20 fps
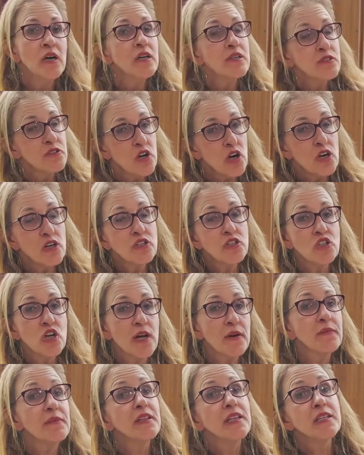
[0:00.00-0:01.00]
Dogs
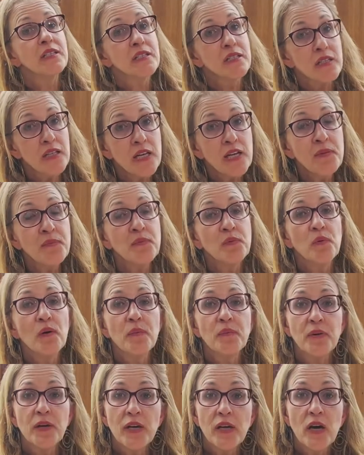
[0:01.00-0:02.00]
generally sleep when
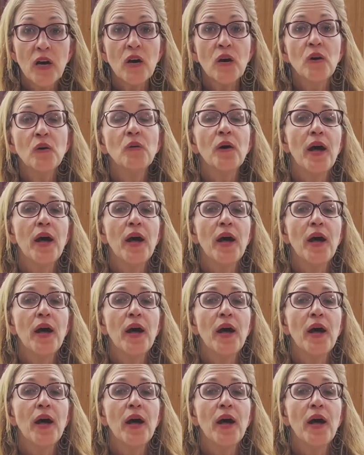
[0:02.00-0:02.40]
we go